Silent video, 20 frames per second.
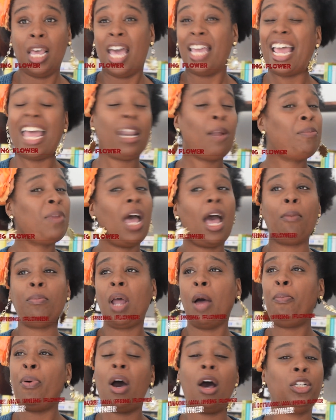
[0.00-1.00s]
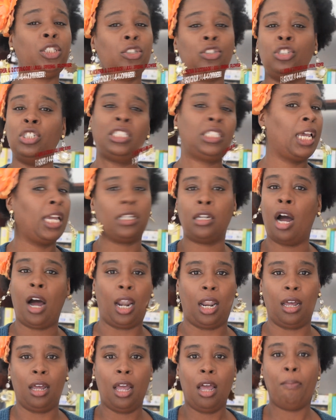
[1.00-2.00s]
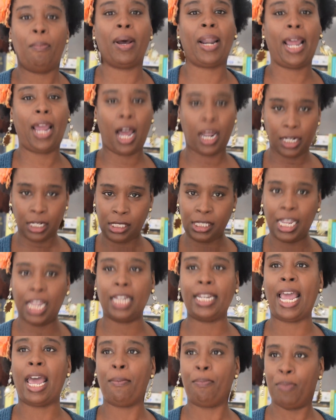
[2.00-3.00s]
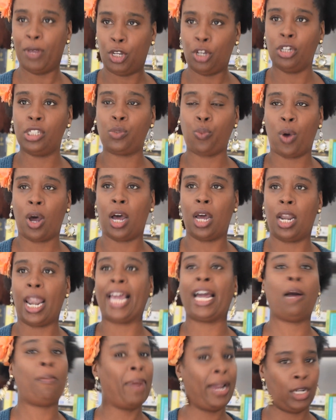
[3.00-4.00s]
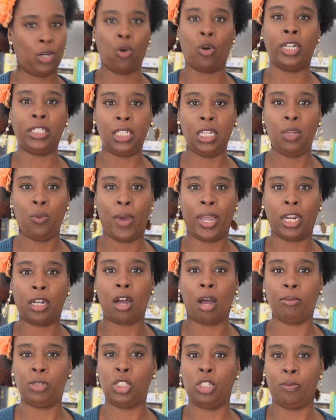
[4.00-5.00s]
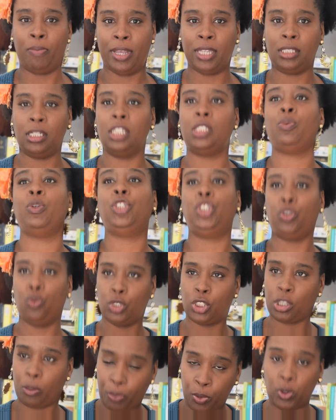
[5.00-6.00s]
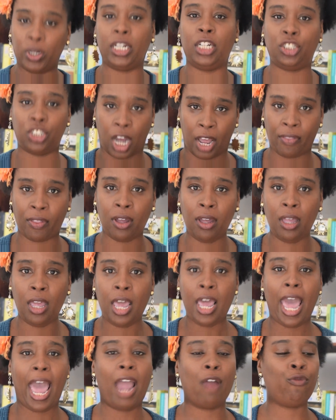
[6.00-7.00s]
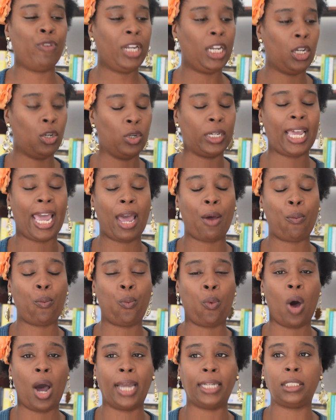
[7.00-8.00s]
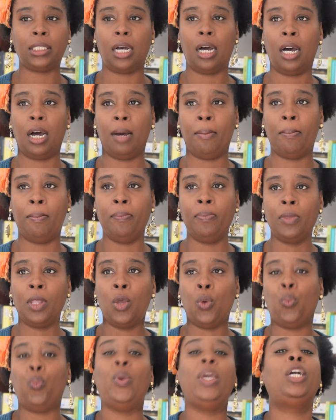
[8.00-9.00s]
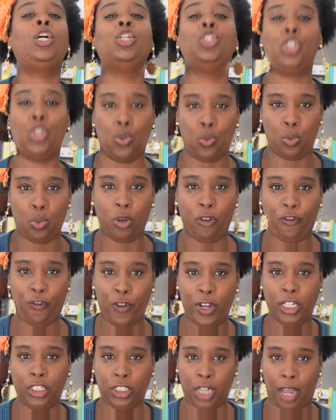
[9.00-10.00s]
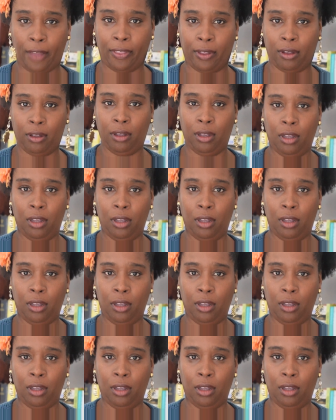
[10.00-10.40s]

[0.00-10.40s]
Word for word: And I'm not, I'm not partial to skin color, but I understand that because we're like a minority when it comes to business, we should support each other and we look at what um, we could do for each other.